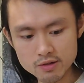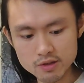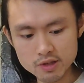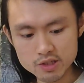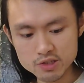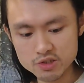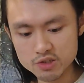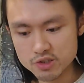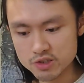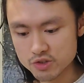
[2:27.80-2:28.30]

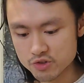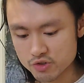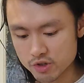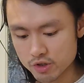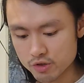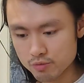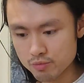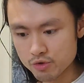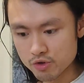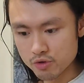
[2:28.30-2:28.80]
let's just
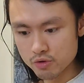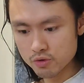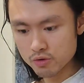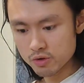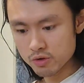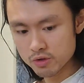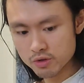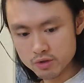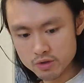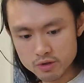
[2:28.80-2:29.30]
try to
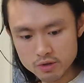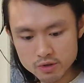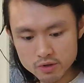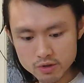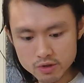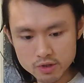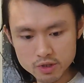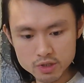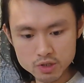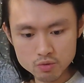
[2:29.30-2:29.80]
brew
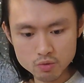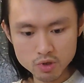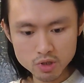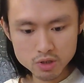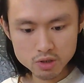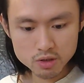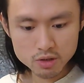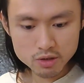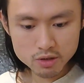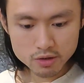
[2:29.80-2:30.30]
this one.